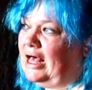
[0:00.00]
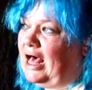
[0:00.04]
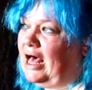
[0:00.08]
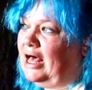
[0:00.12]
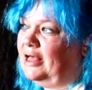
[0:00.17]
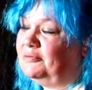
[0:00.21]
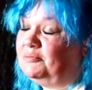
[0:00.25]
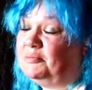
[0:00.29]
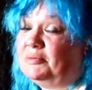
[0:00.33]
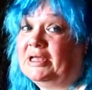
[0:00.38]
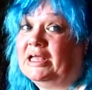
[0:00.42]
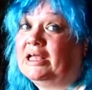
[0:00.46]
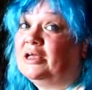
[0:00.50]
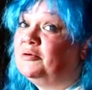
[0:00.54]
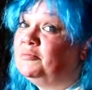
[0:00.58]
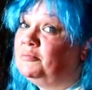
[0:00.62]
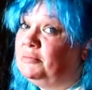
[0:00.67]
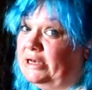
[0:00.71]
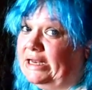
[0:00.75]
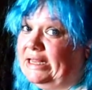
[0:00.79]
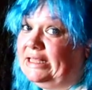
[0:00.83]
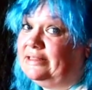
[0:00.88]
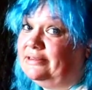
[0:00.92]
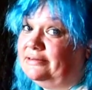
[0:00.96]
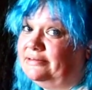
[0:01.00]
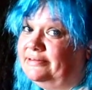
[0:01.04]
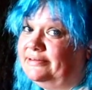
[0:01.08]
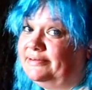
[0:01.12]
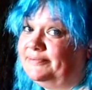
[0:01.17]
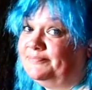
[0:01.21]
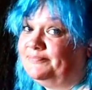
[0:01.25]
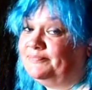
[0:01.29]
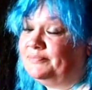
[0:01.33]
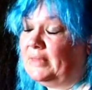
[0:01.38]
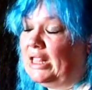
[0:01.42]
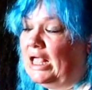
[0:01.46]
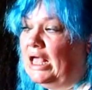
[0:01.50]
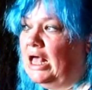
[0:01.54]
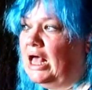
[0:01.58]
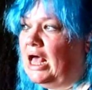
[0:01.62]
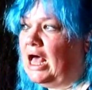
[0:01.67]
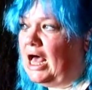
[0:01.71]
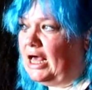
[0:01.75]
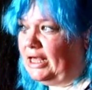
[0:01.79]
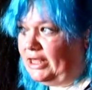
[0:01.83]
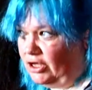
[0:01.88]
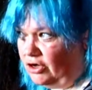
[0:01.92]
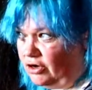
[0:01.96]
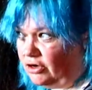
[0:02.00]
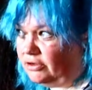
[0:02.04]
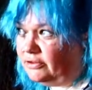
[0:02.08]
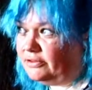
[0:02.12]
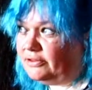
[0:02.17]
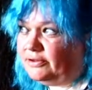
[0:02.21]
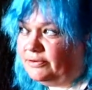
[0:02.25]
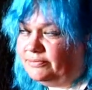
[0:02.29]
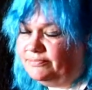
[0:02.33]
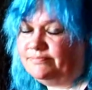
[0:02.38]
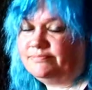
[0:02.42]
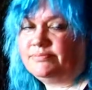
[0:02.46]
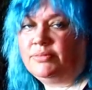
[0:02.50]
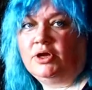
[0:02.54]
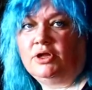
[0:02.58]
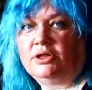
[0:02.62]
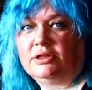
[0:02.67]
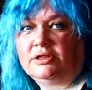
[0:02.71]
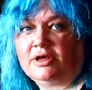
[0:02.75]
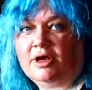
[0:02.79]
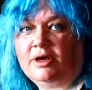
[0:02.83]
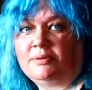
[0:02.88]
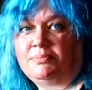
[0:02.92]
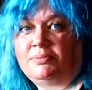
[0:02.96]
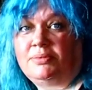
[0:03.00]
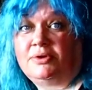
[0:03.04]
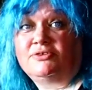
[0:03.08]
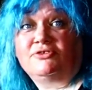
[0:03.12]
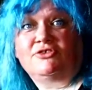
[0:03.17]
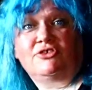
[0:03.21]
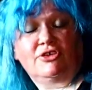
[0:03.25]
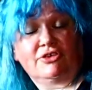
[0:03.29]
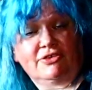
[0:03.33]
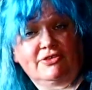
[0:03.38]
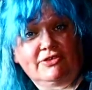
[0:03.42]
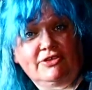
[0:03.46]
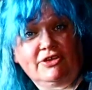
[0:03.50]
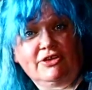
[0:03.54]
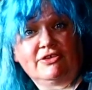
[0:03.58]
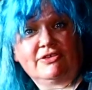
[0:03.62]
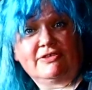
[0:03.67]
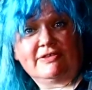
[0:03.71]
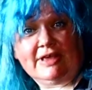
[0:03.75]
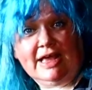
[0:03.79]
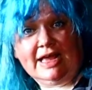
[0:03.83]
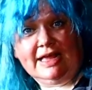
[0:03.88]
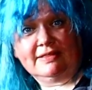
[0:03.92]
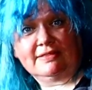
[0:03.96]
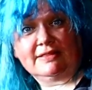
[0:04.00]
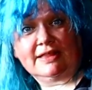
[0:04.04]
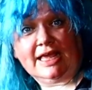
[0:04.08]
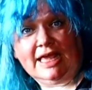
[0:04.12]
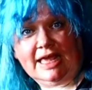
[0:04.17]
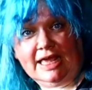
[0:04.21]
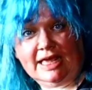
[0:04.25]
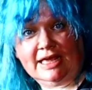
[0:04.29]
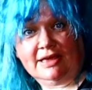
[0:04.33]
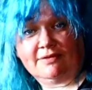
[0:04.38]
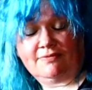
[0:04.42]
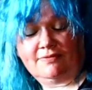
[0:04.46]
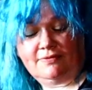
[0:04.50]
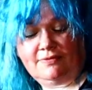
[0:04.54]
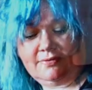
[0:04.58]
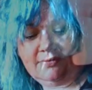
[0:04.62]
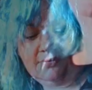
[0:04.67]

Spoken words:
had been completed, a yacht pulled up just outside the cave.